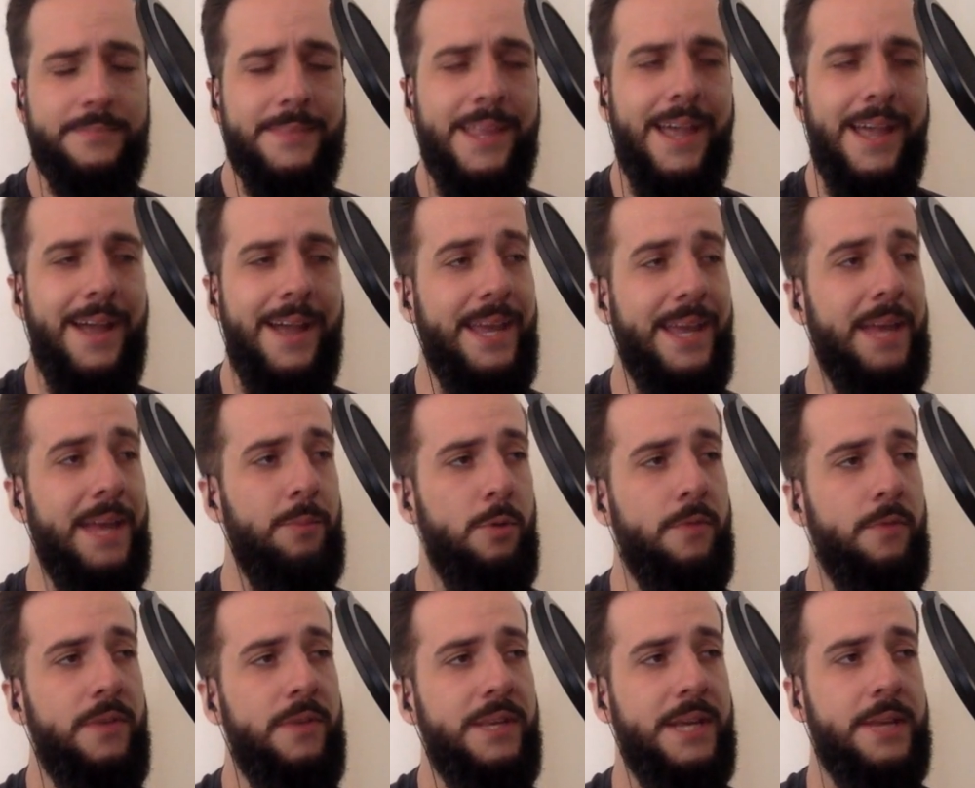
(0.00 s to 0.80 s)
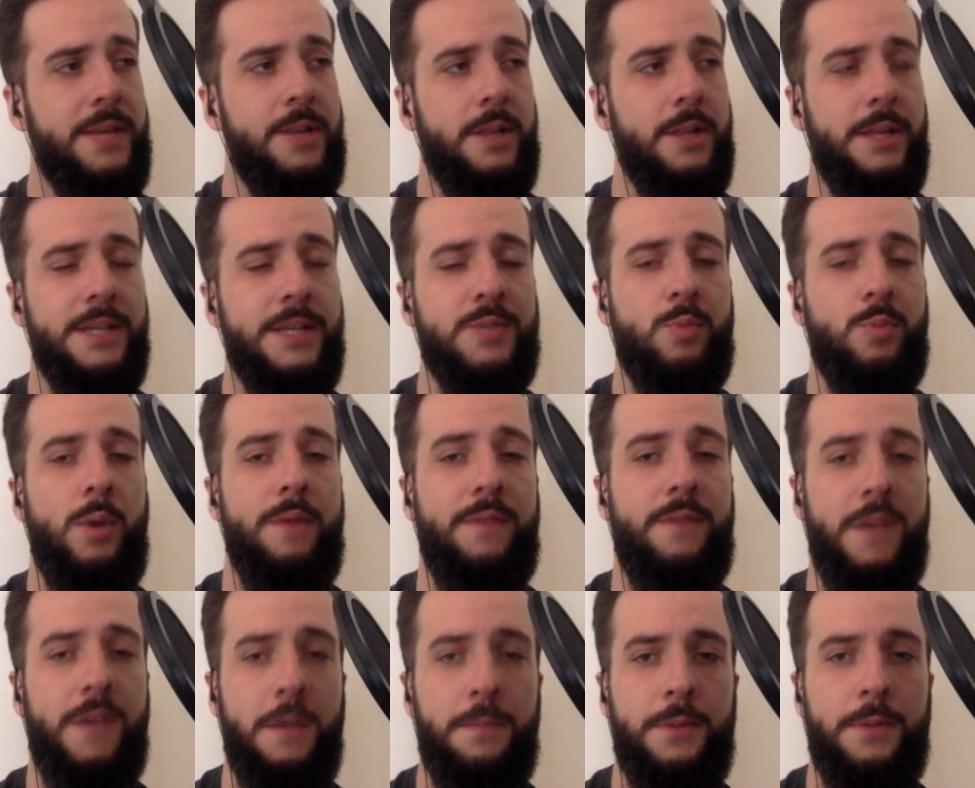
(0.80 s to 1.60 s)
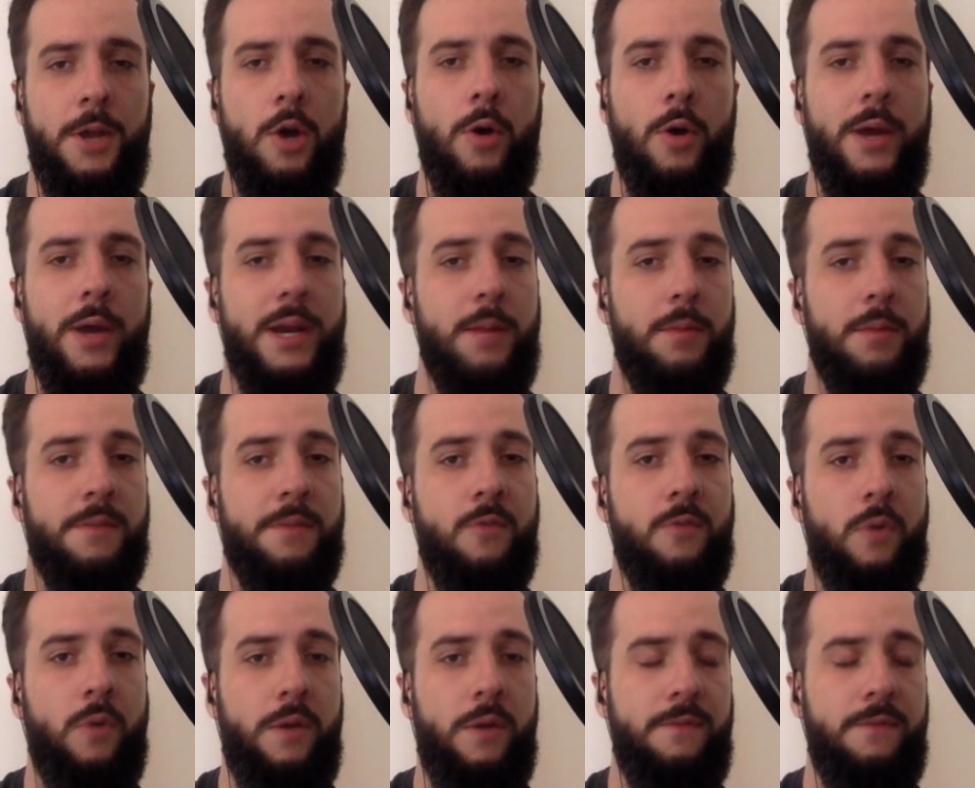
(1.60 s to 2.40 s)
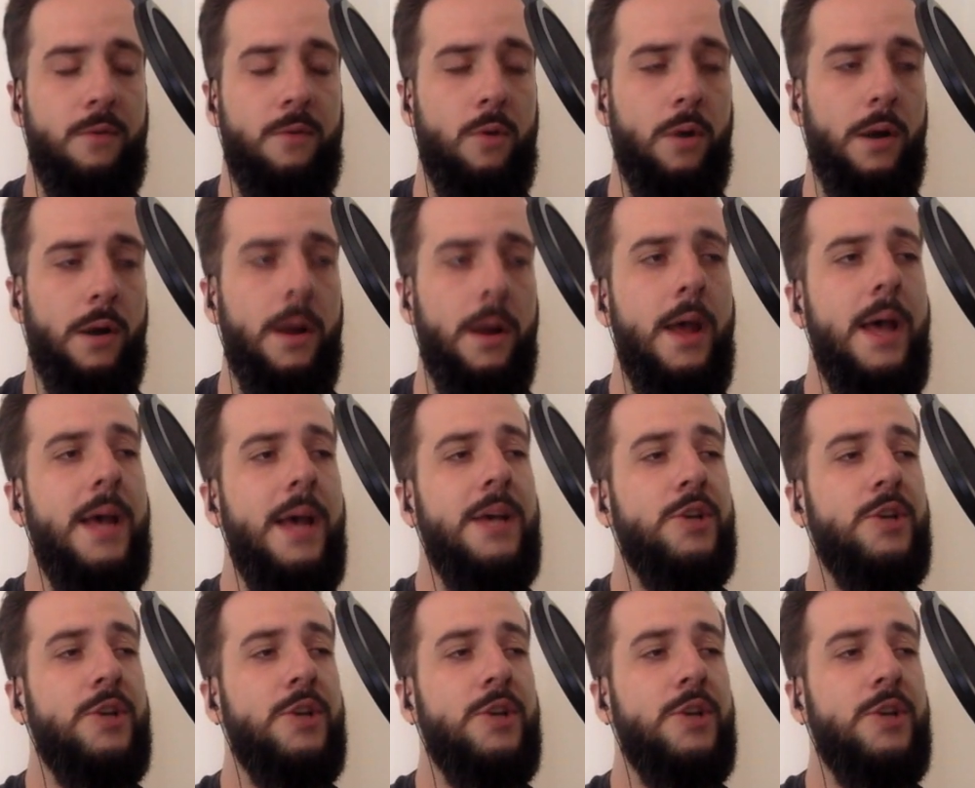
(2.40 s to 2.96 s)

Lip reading: Again, moving down the list, we have Hypno at number 44.